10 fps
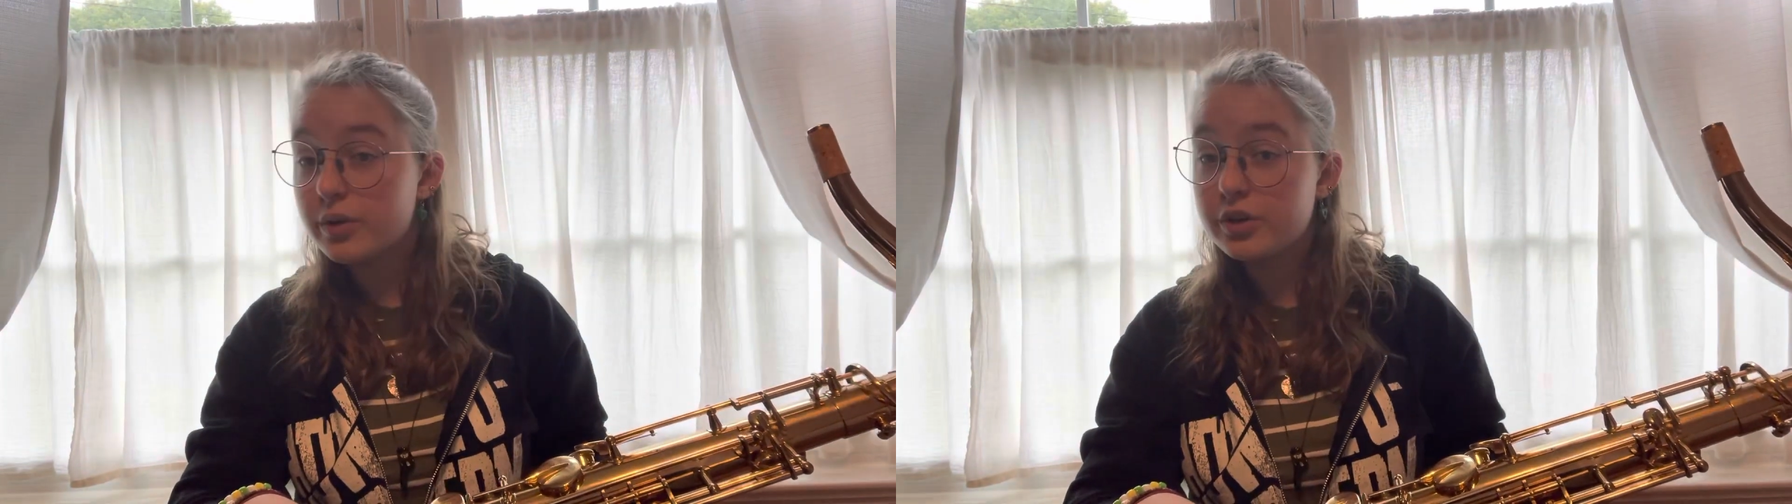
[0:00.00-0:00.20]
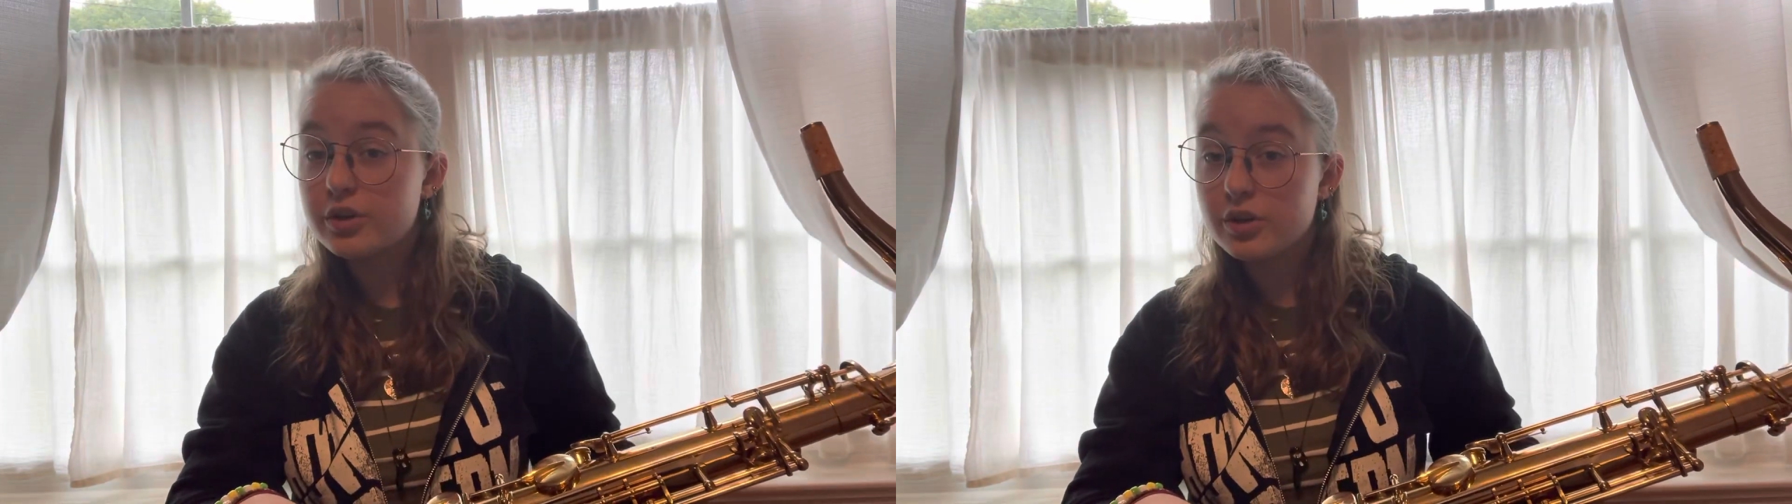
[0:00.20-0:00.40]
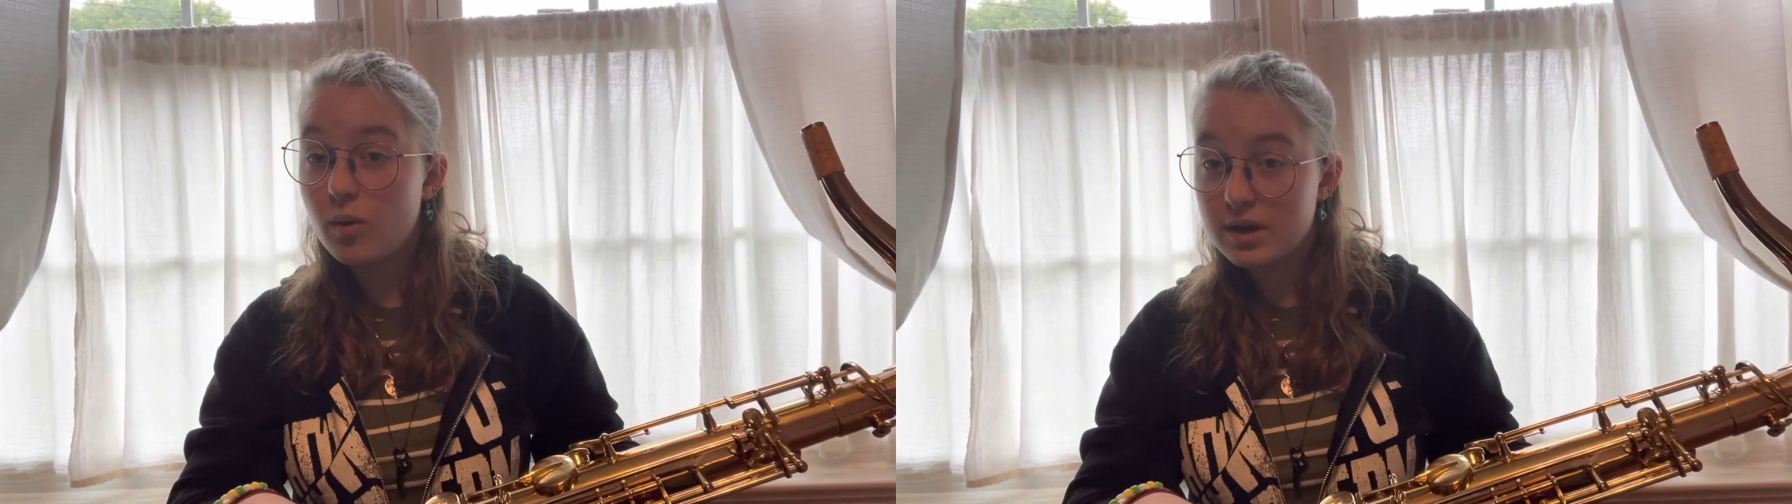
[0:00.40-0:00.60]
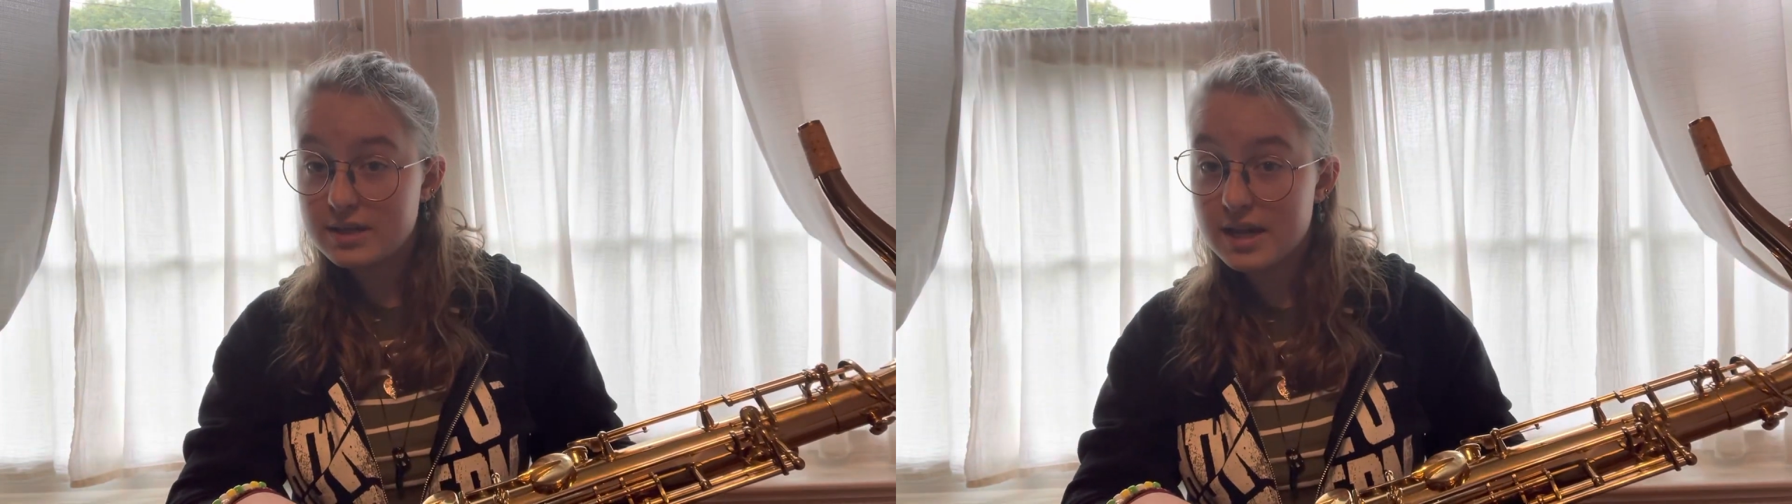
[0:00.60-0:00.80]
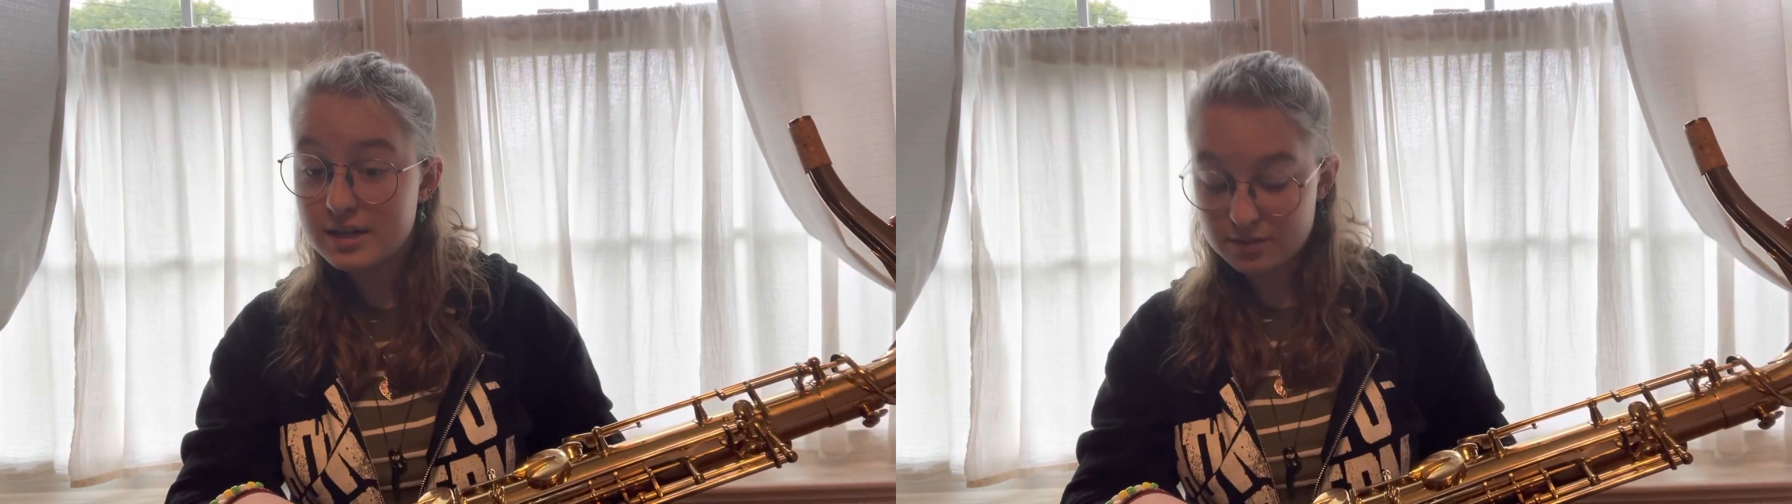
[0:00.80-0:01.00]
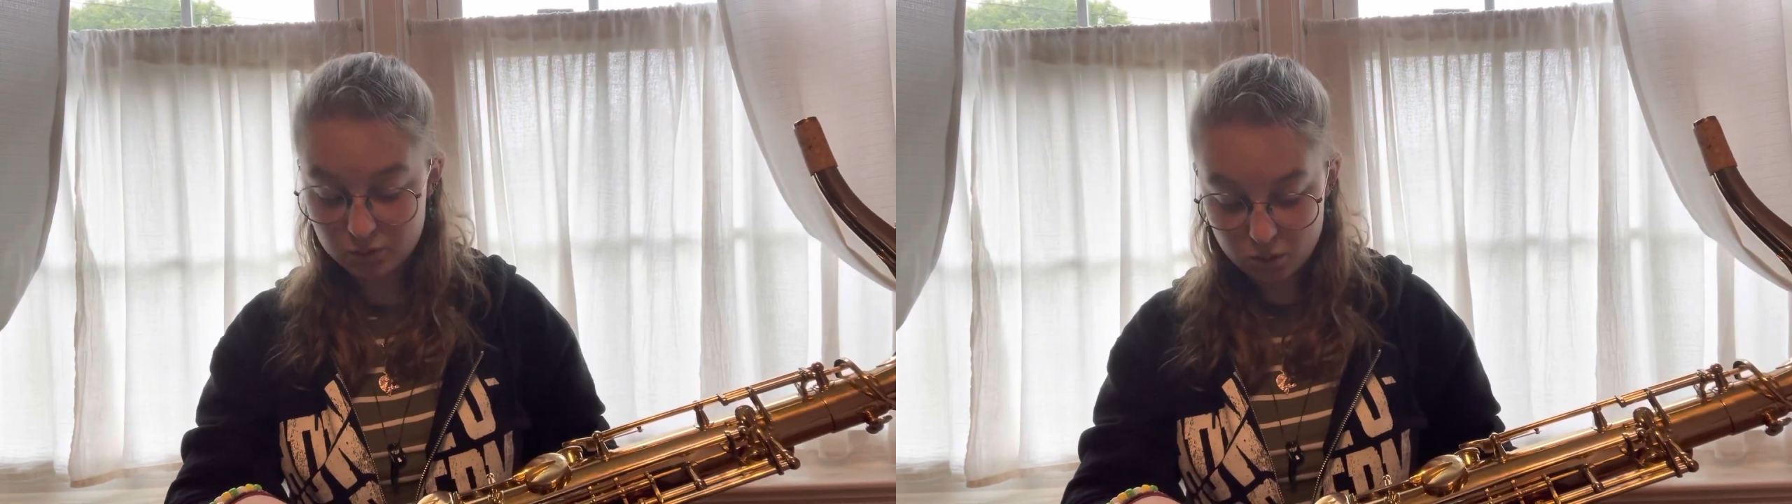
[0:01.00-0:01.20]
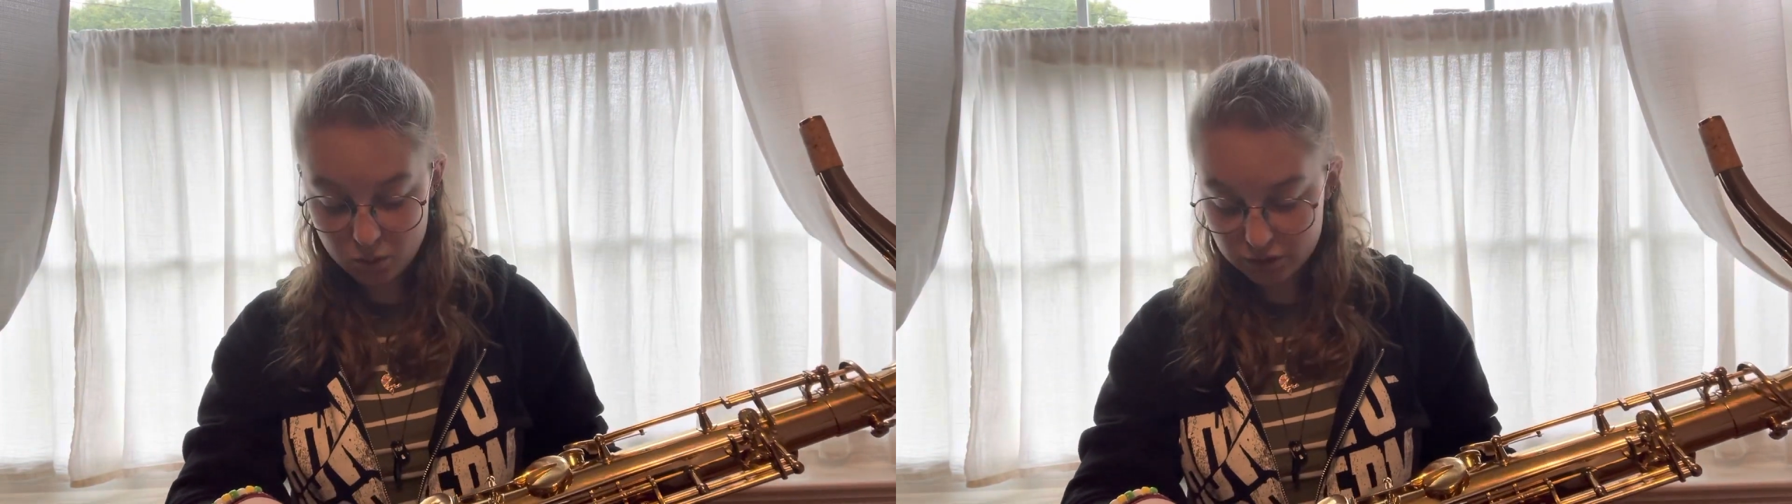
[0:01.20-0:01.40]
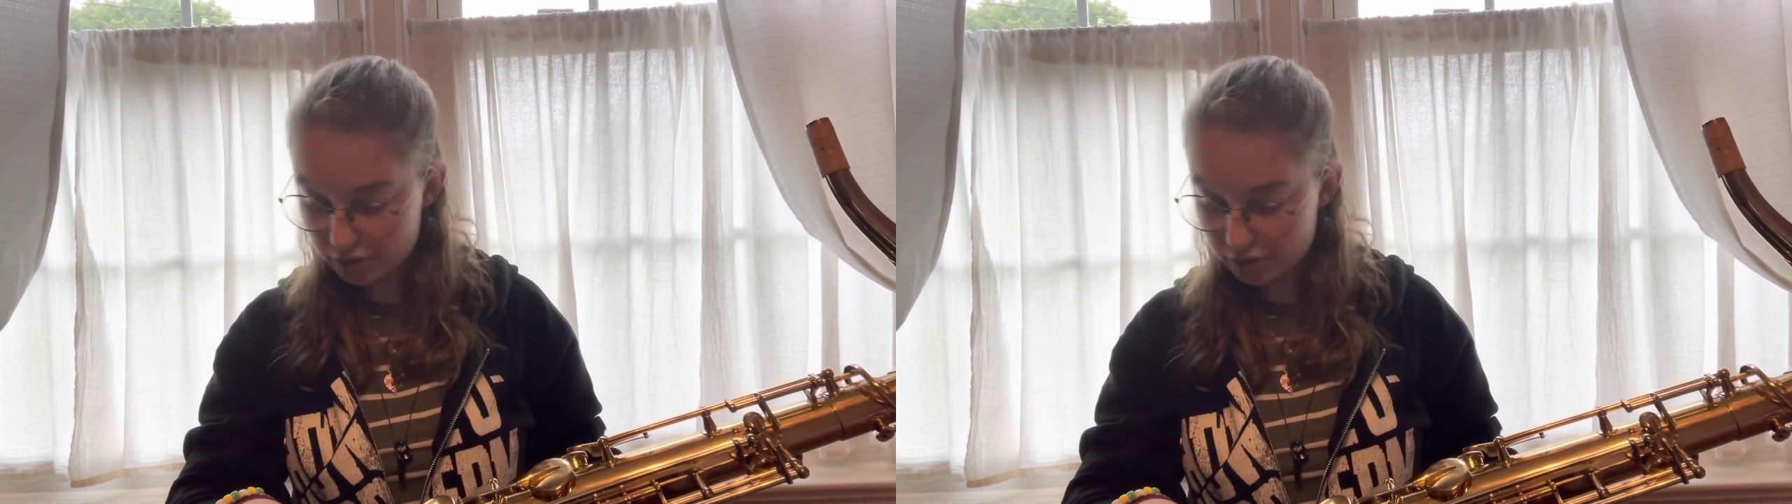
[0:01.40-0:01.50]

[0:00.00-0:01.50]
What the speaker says: you're going to want to take some cork